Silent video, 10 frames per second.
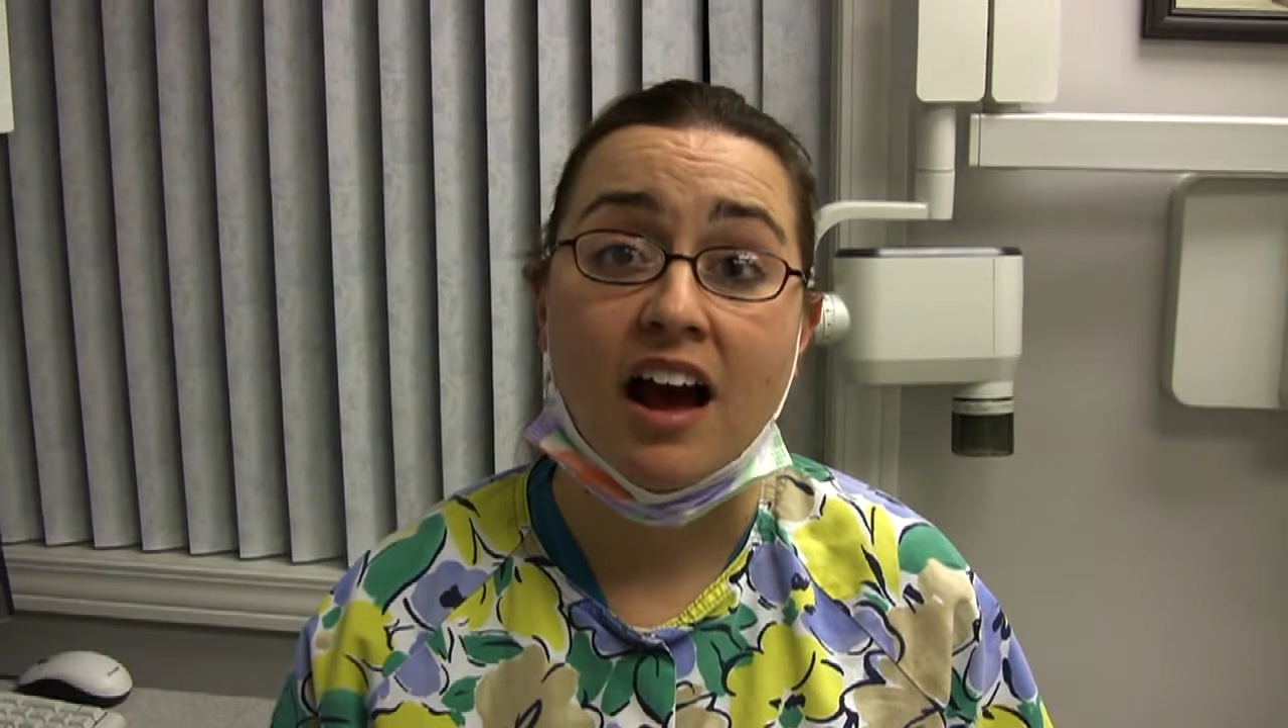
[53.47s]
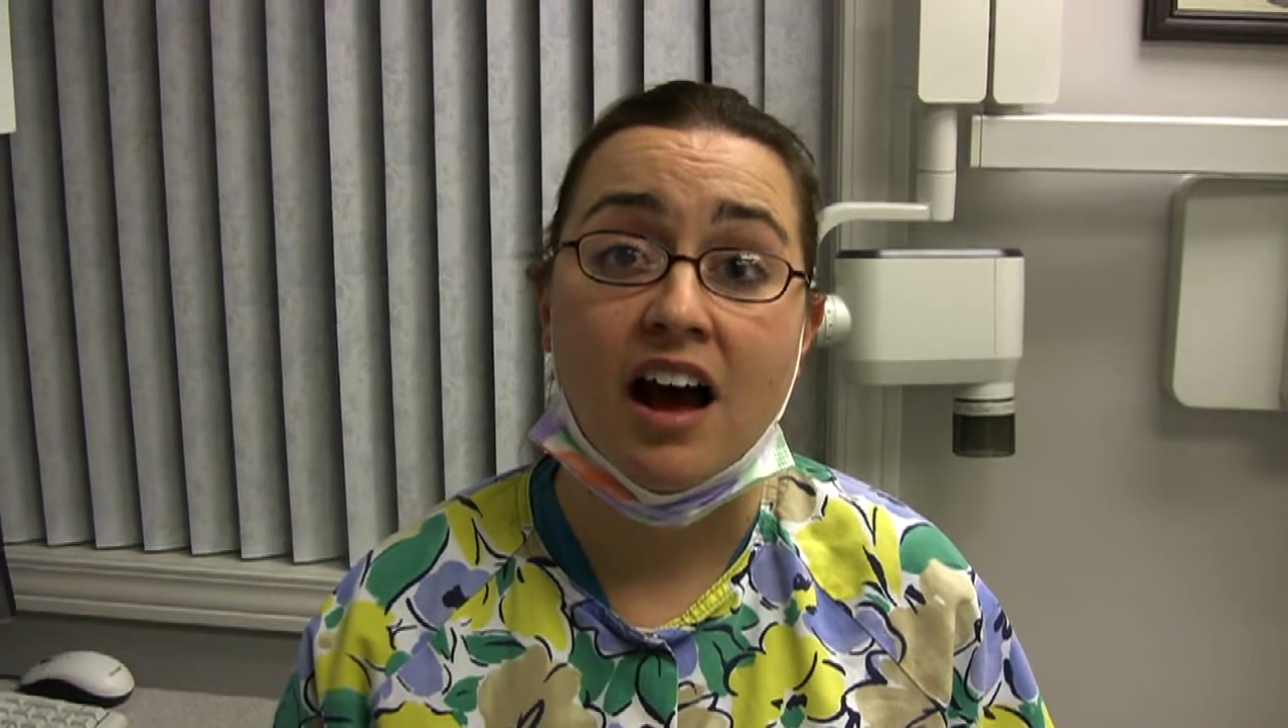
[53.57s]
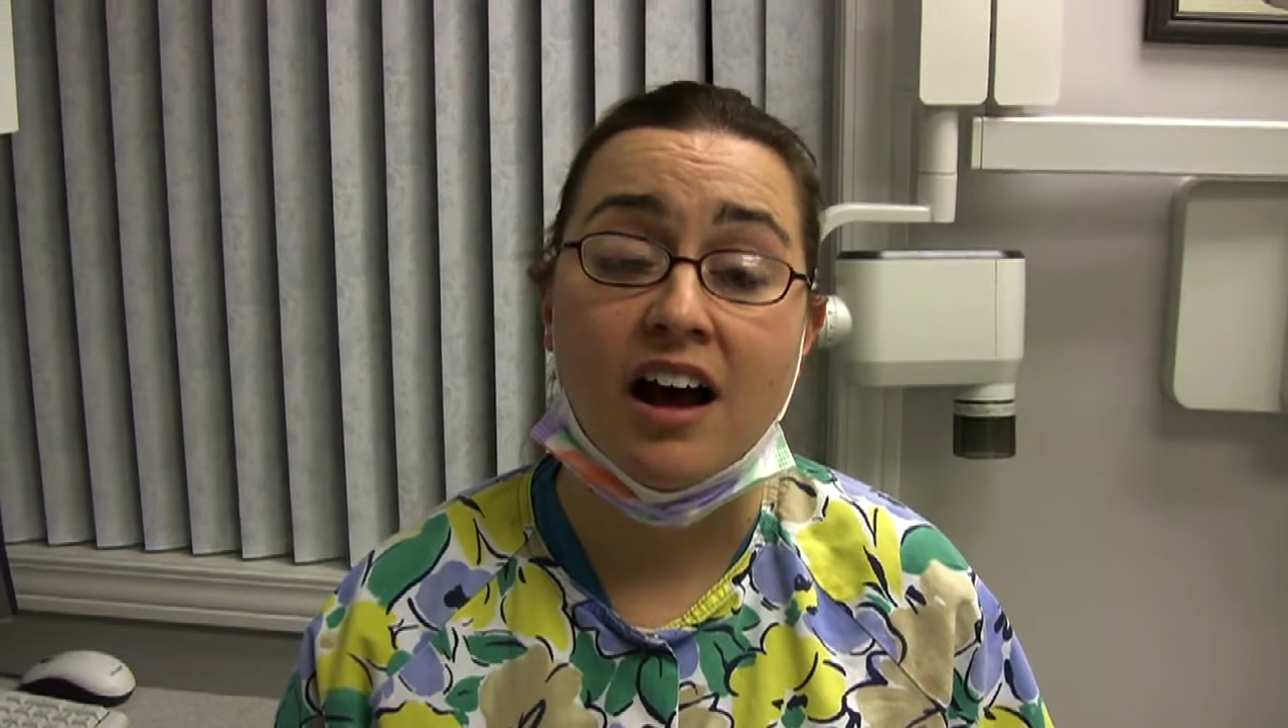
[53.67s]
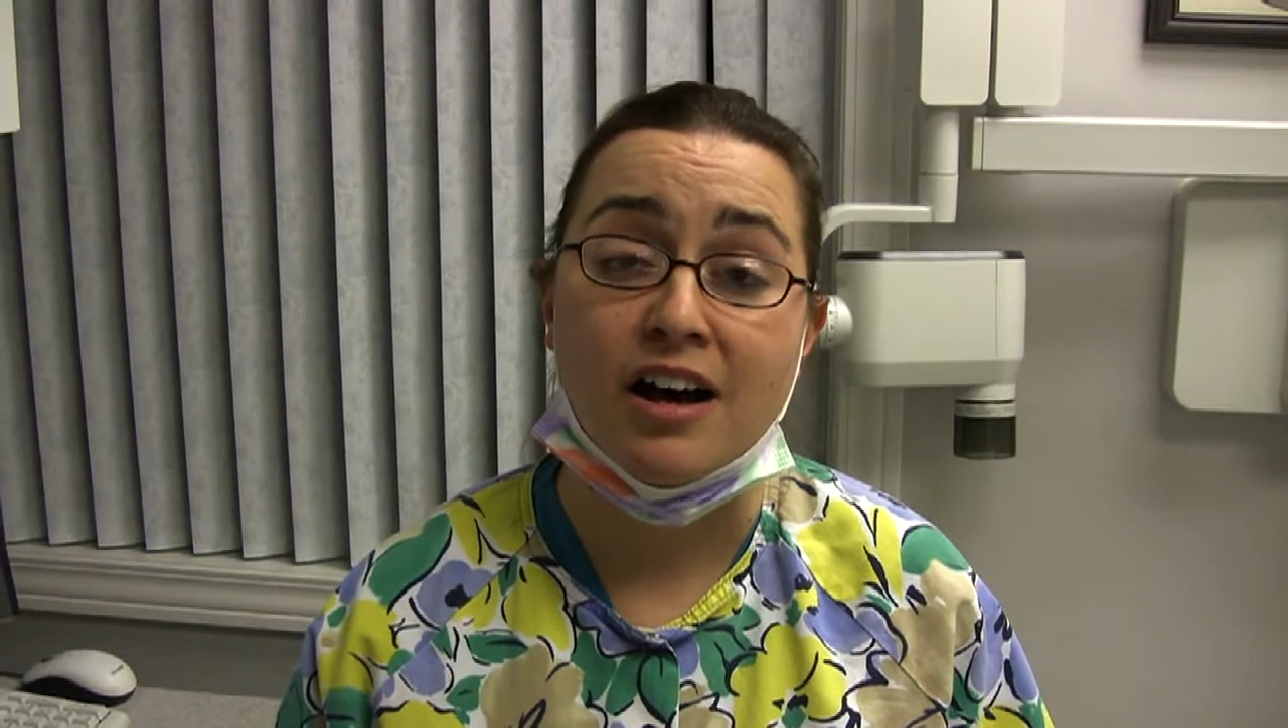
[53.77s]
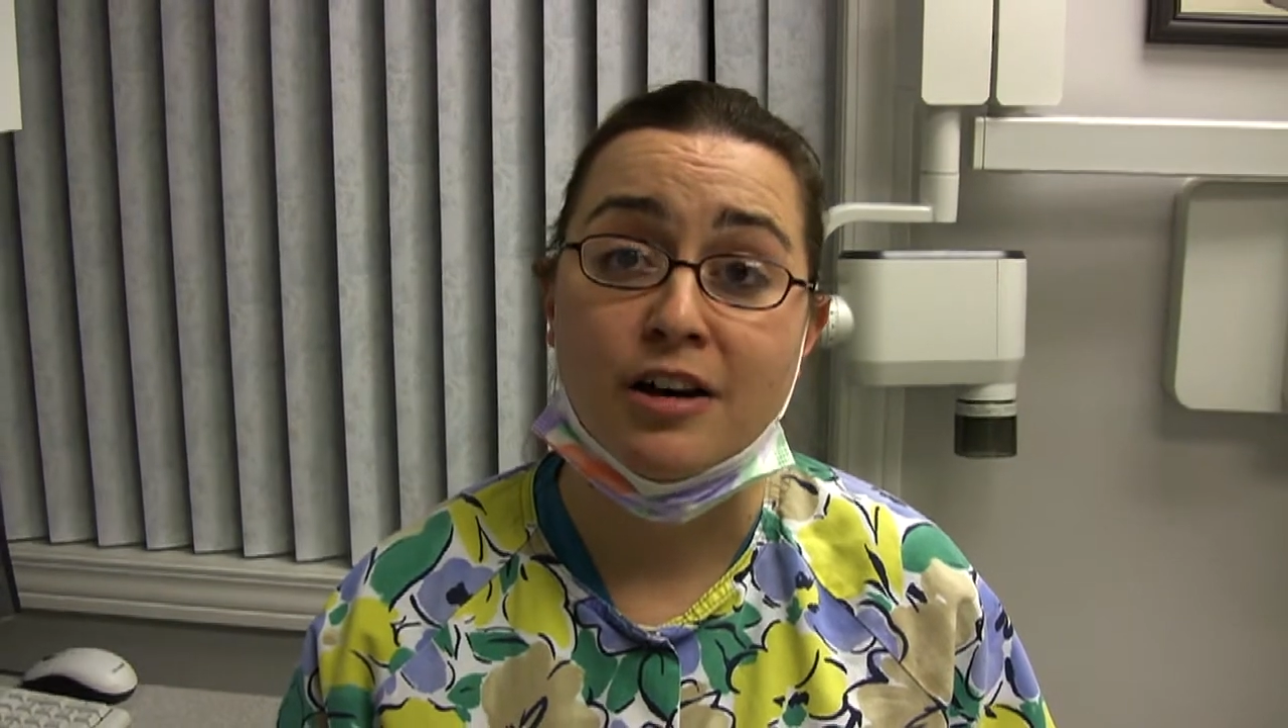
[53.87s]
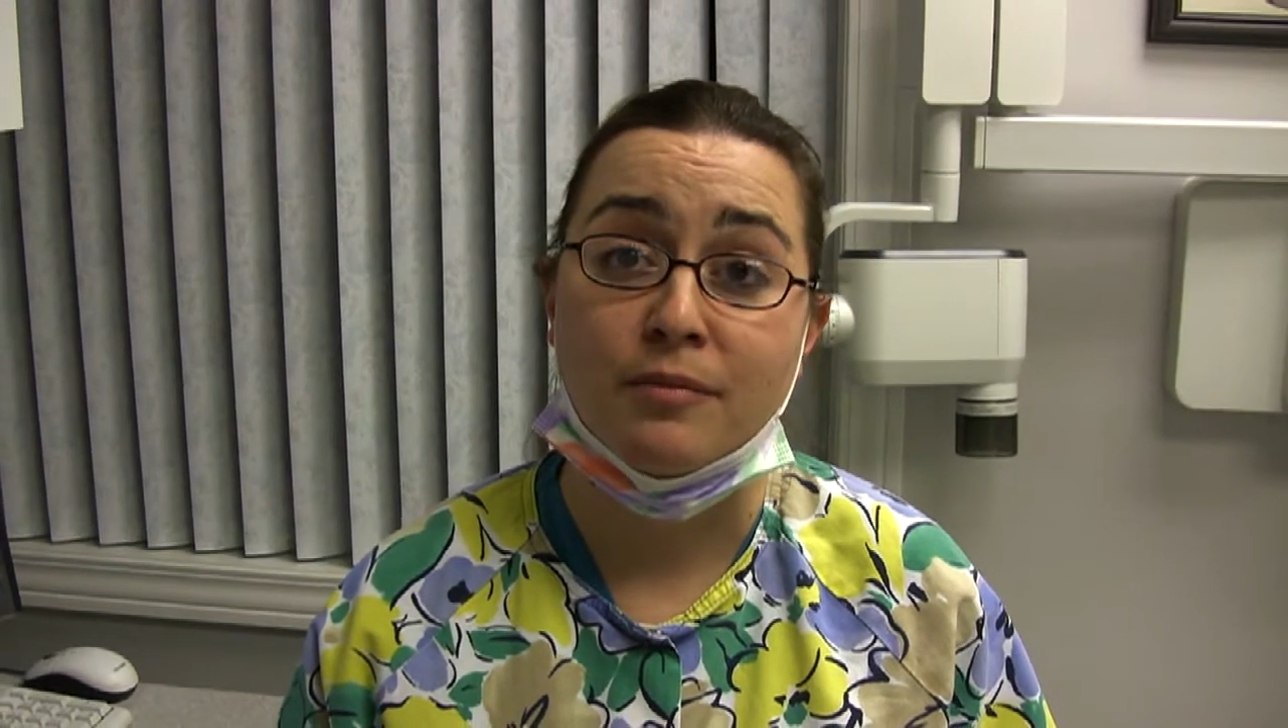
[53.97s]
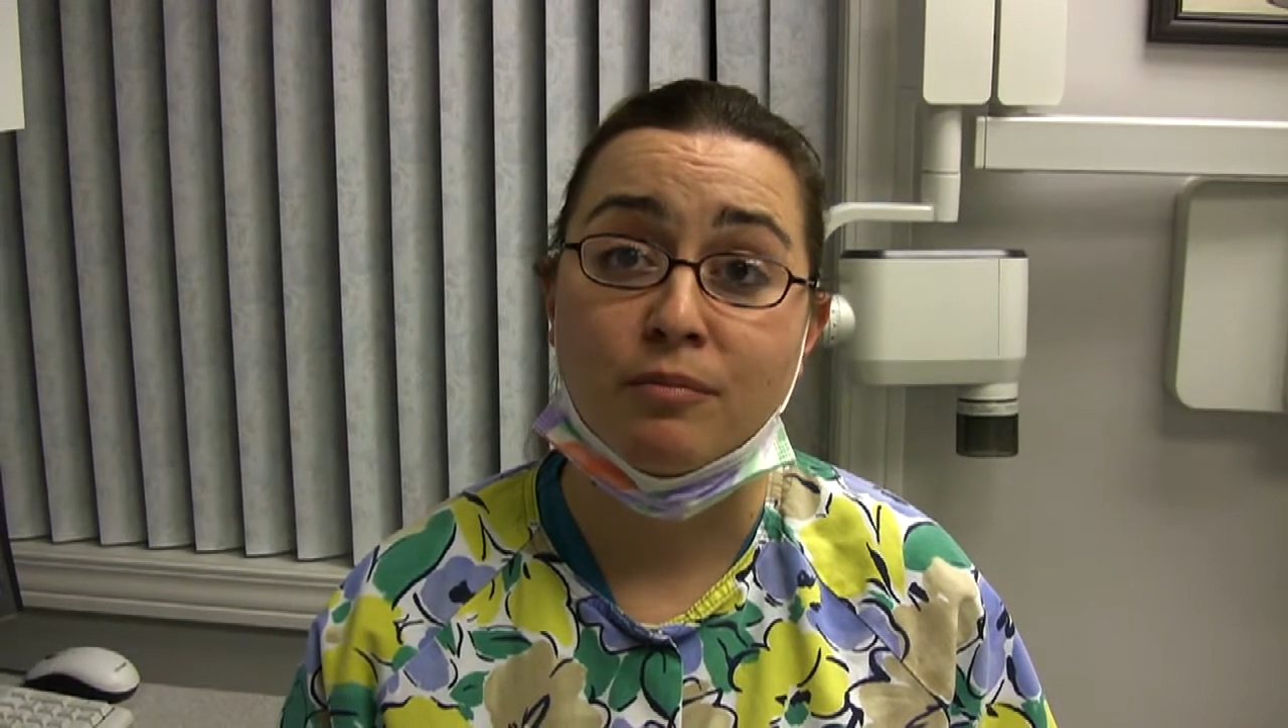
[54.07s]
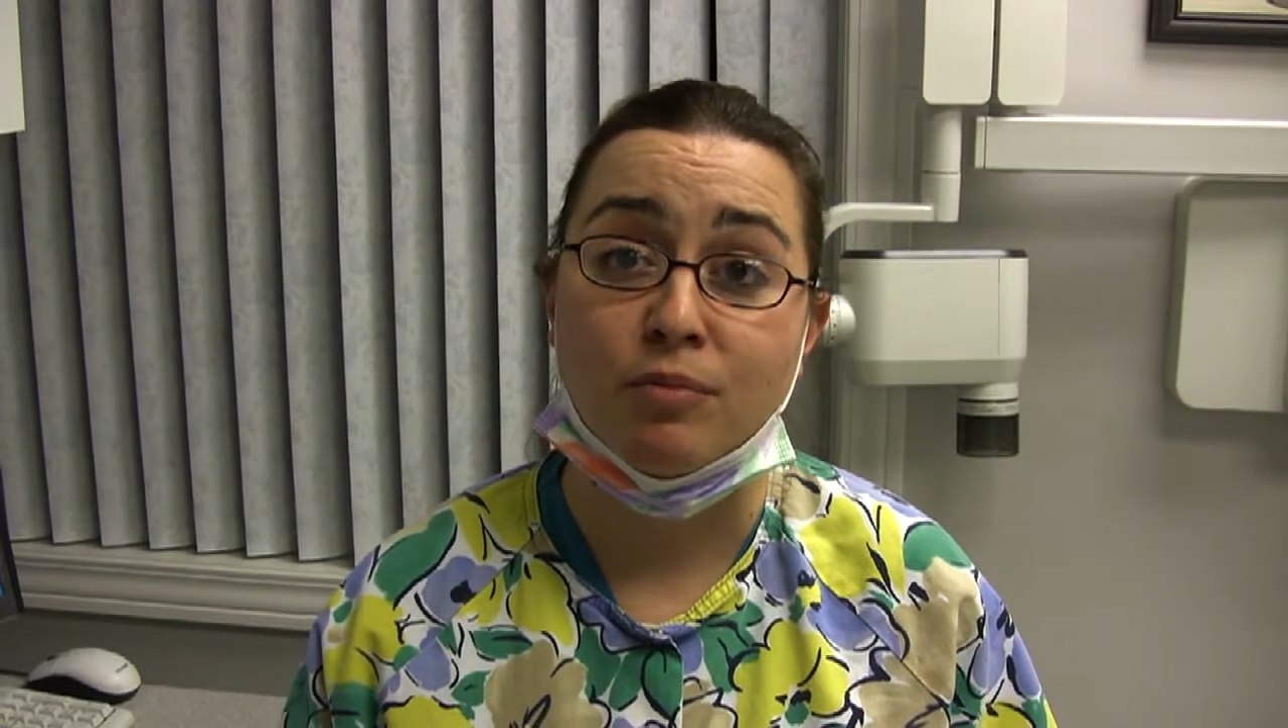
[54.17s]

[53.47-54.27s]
um,